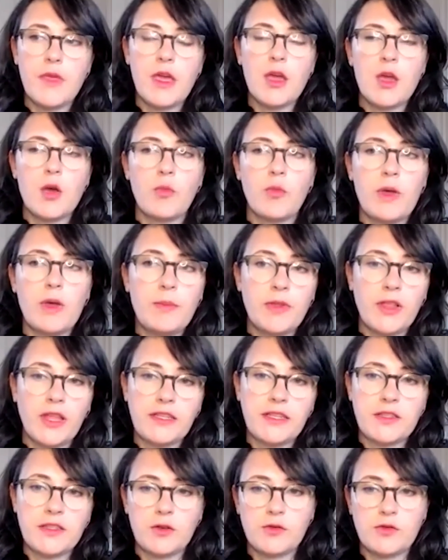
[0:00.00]
We
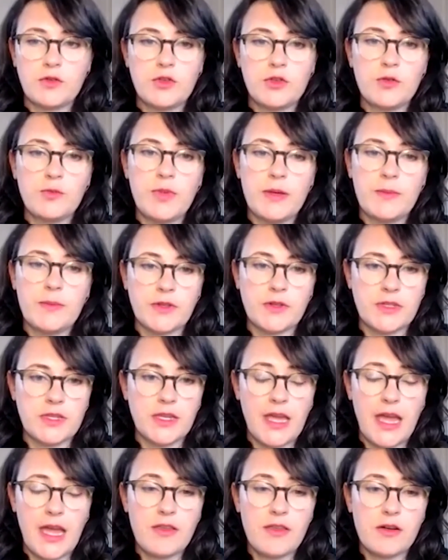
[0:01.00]
place those two people
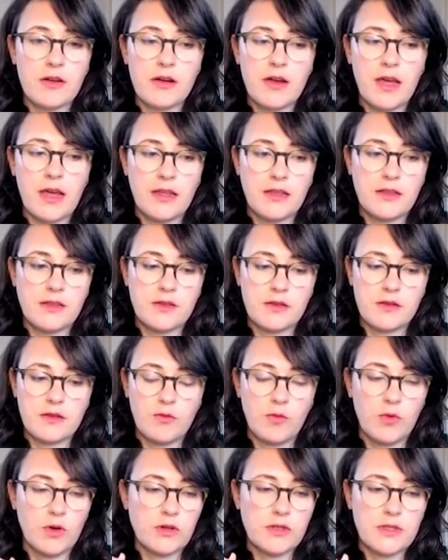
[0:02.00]
together and it
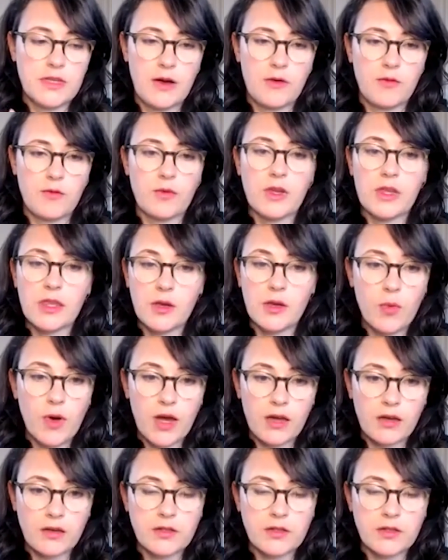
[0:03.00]
works out really well.